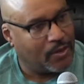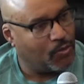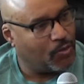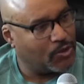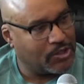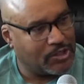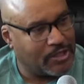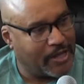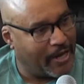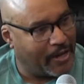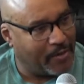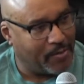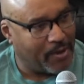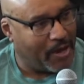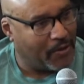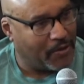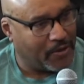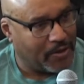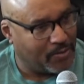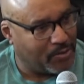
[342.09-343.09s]
not
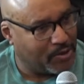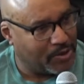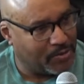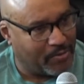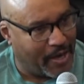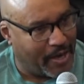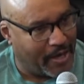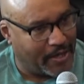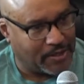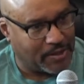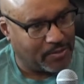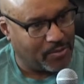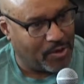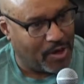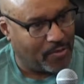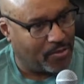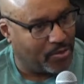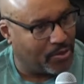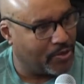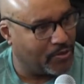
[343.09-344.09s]
about him as a
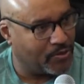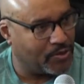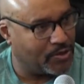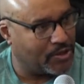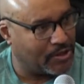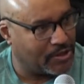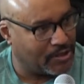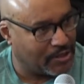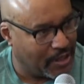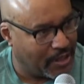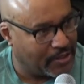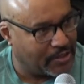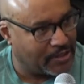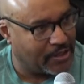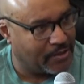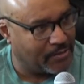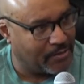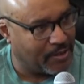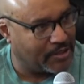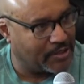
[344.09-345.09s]
basketball player, it was as
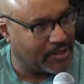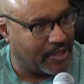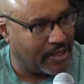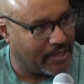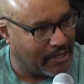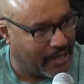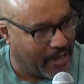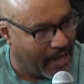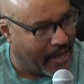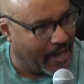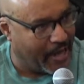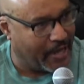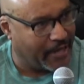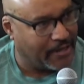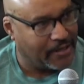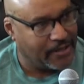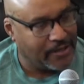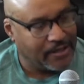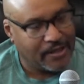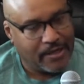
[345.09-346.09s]
him as a dad,
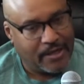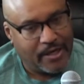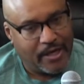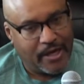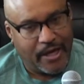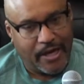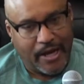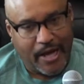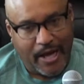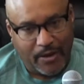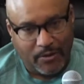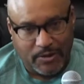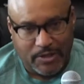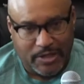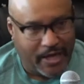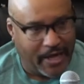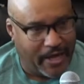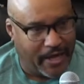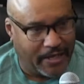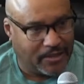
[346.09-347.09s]
and how
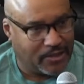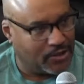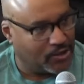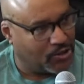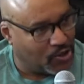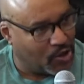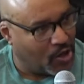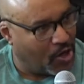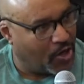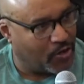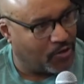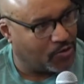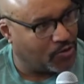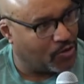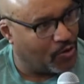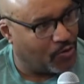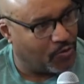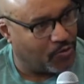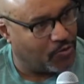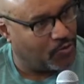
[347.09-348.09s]
dads and daughters
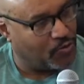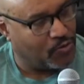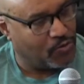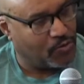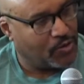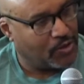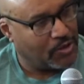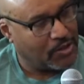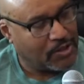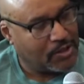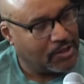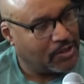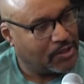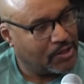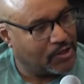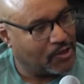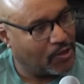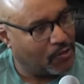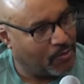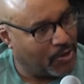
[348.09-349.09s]
go through
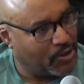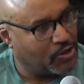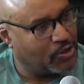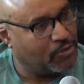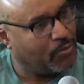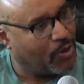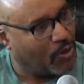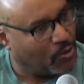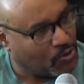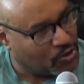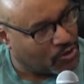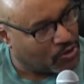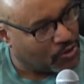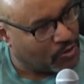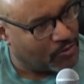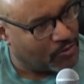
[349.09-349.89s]
so much emotional